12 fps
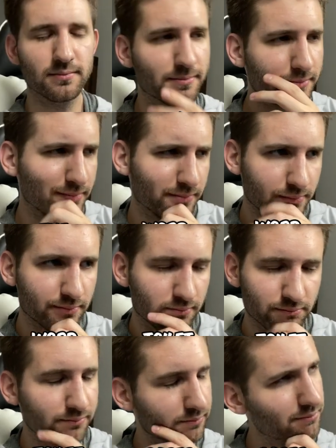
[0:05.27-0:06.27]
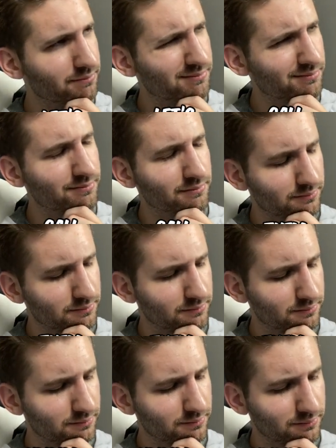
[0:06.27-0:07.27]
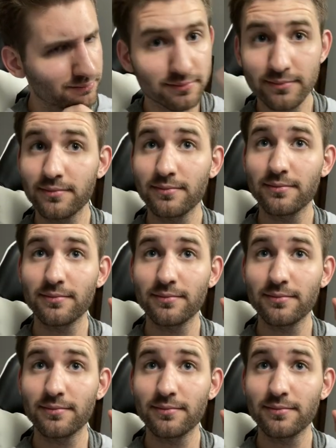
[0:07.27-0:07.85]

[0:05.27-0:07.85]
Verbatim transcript: I don't like the word toilet paper. Let's call them, hmm, booty